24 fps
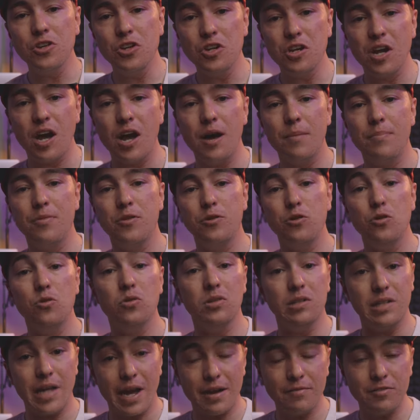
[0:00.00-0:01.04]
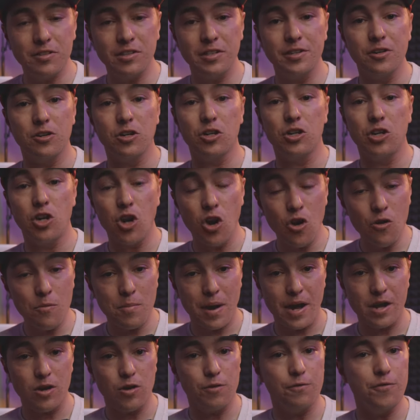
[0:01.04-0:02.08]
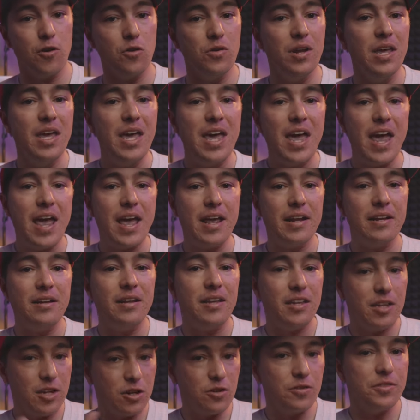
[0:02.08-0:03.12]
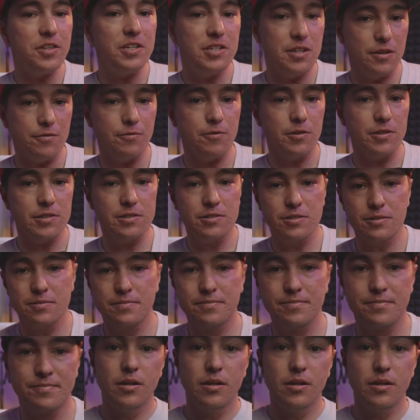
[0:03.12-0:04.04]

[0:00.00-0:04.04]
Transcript: hook up the new lavalier Go microphone and hear the difference.